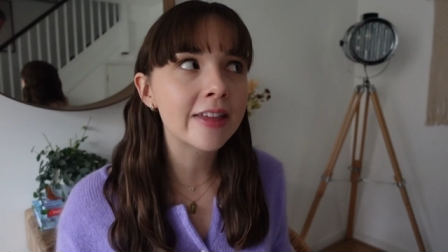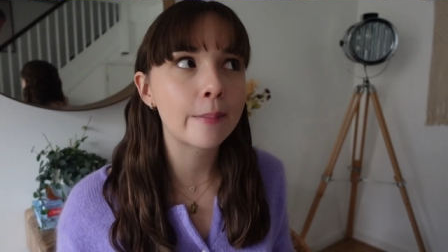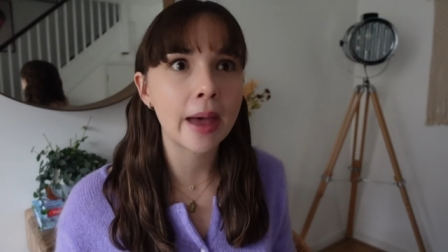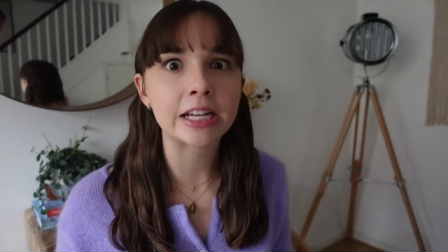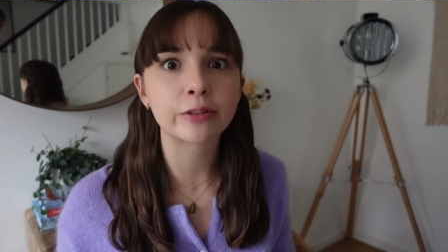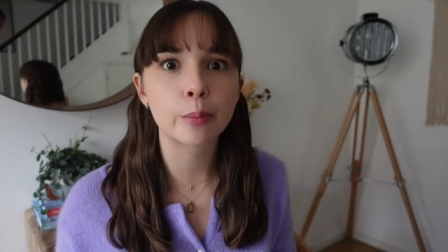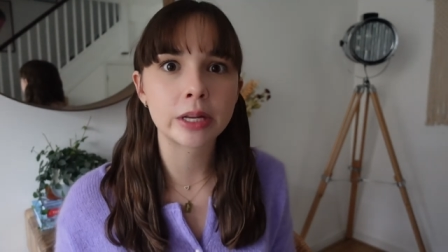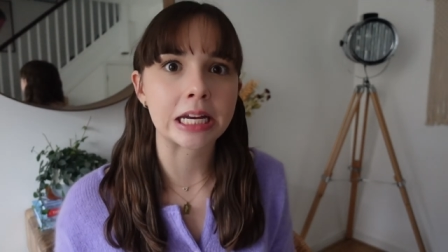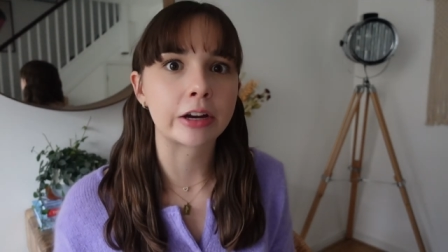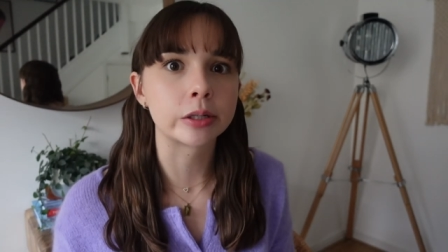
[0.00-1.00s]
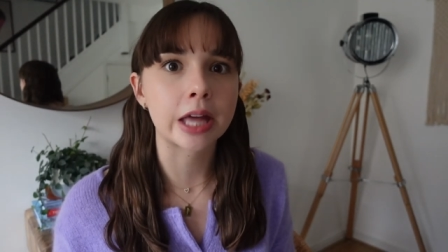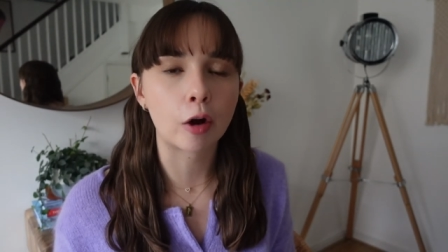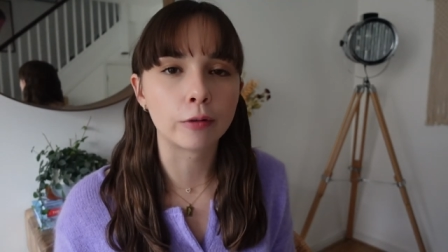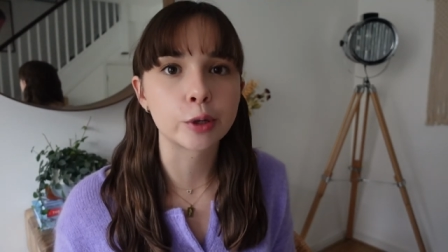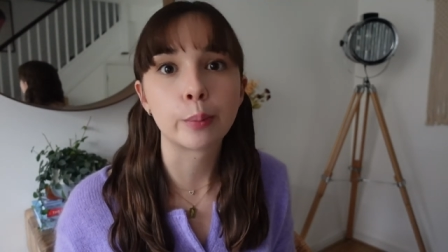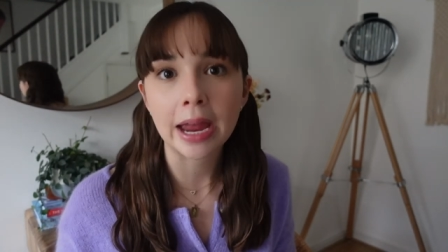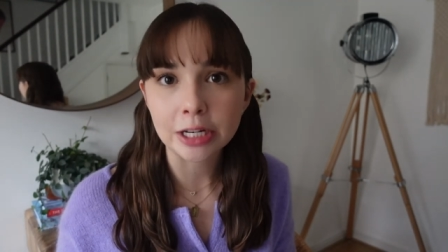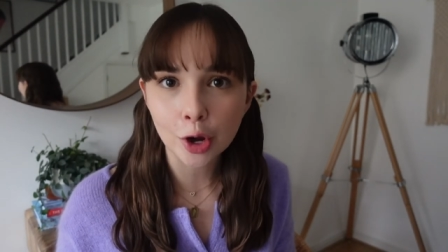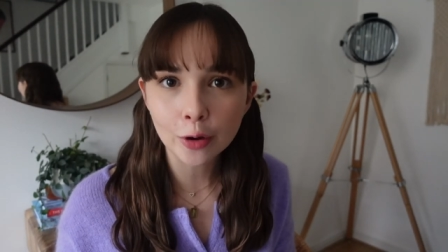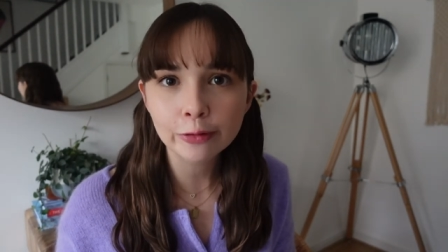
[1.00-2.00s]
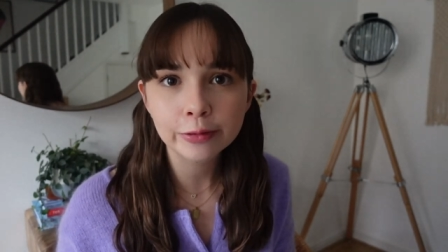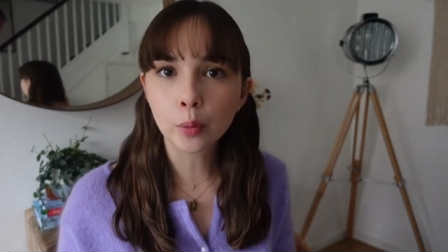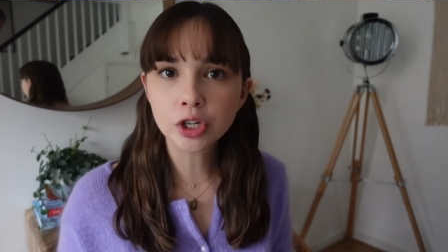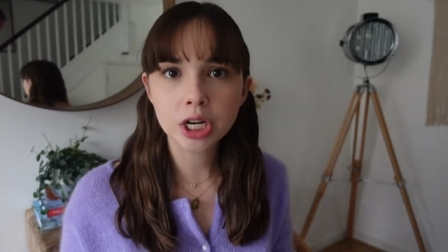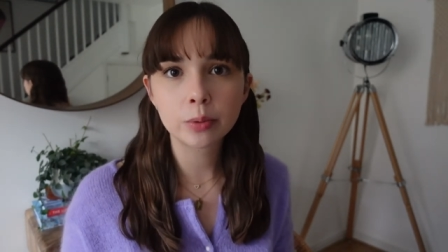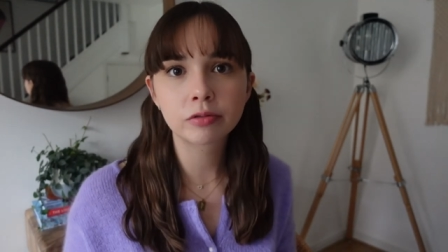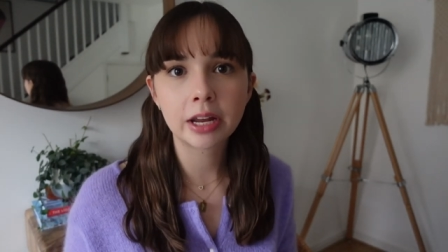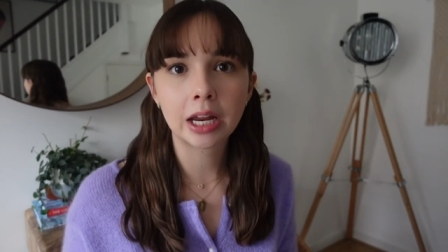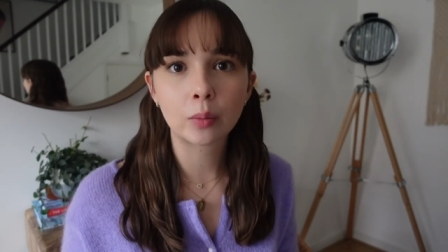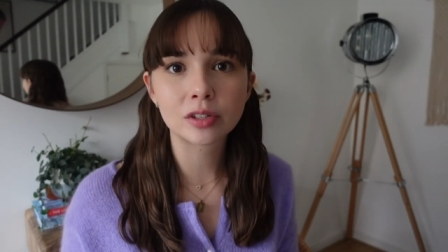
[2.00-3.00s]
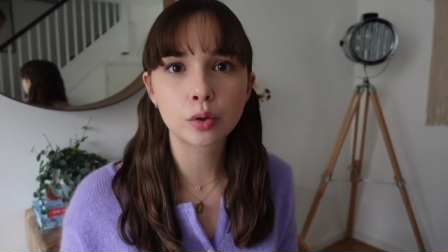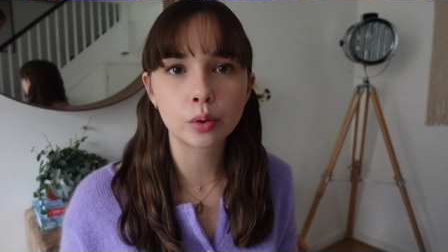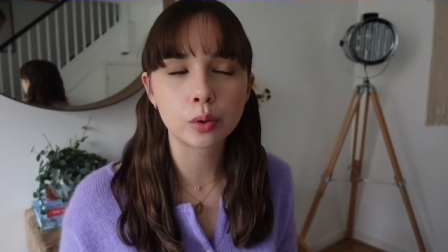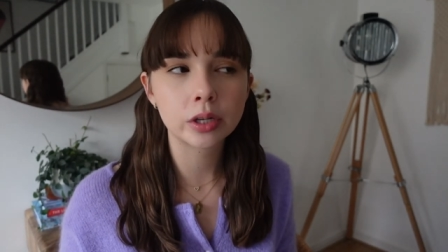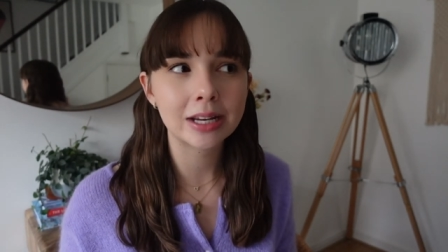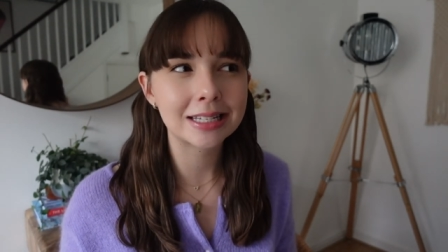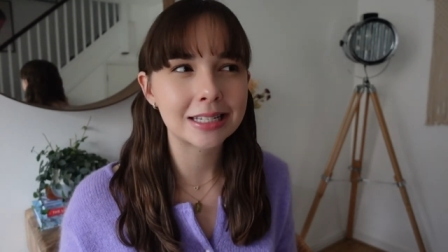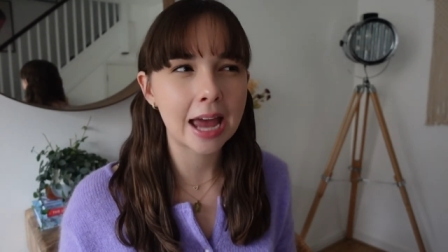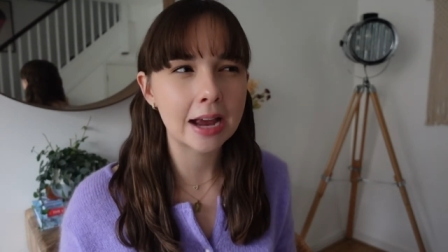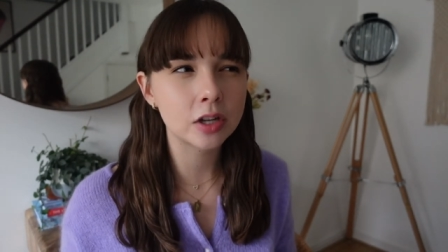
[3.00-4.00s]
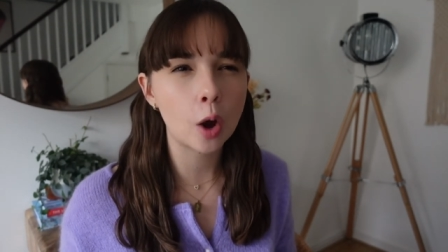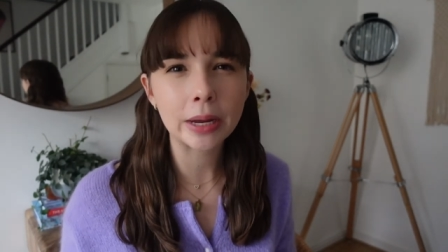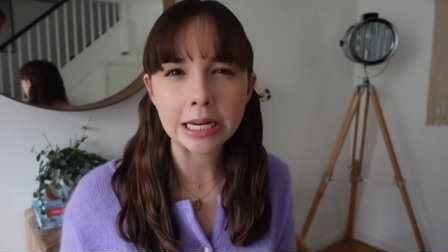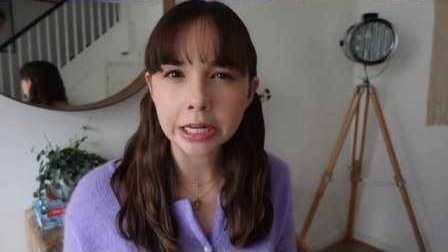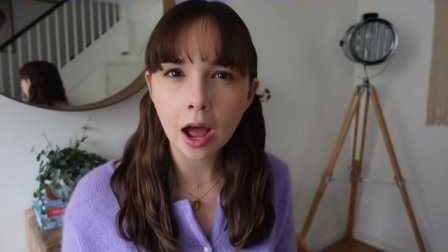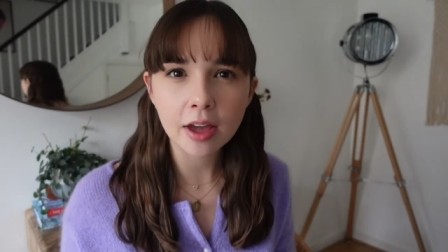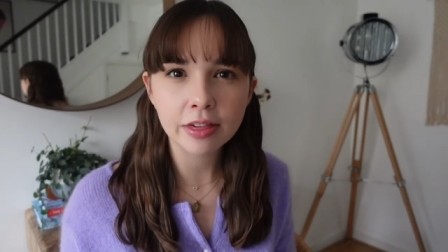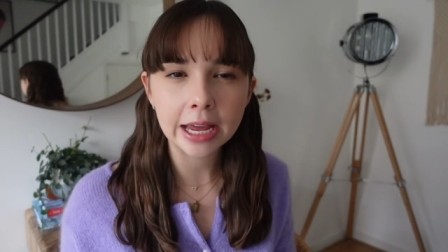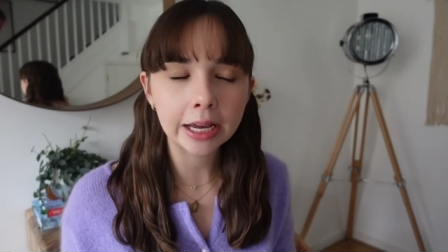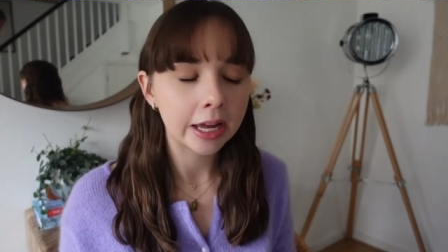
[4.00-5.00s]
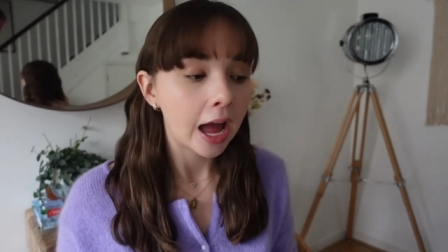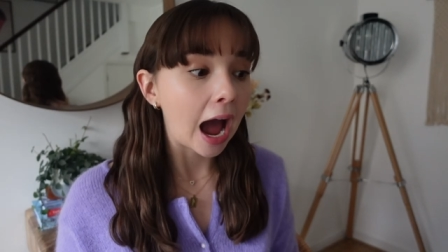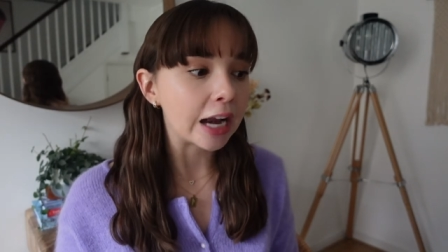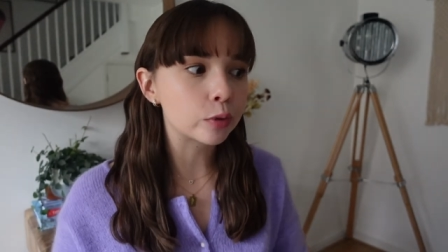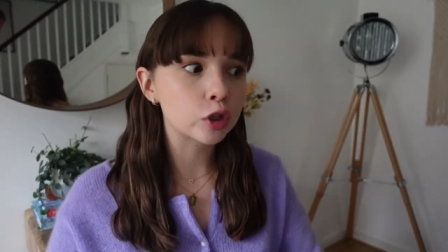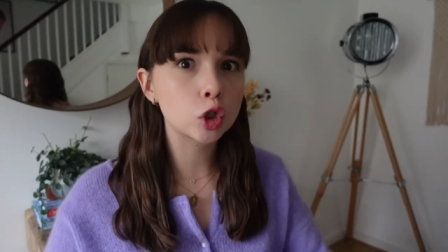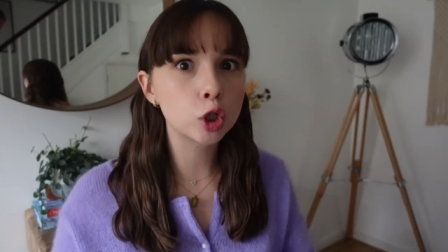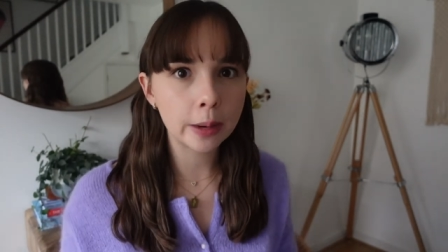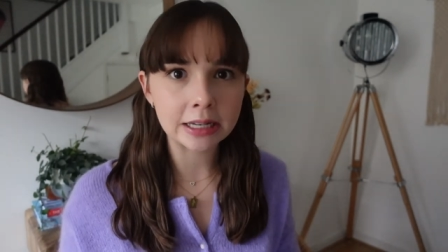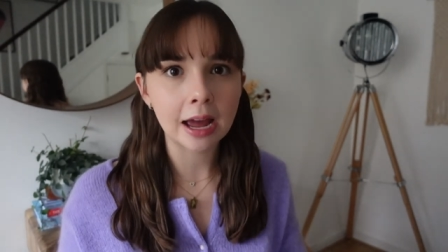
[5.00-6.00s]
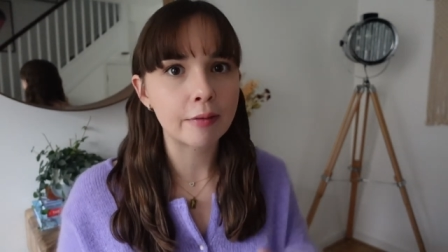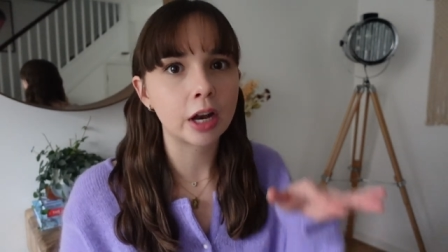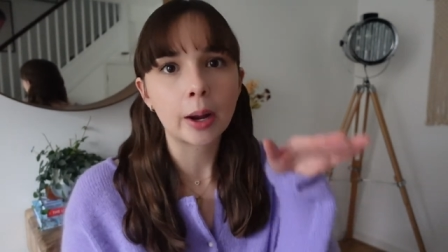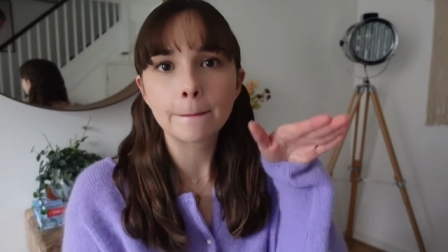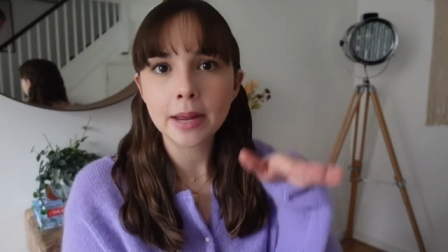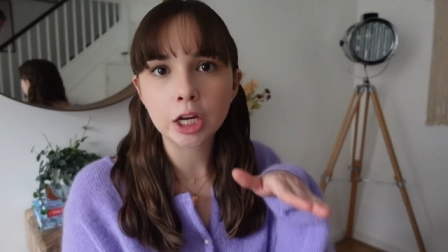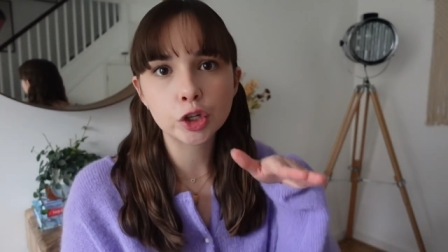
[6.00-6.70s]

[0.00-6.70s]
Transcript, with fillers: they're made of the materials they're often made of. The one she was reading was called Textilepedia, I think, and it was super in-depth, like a big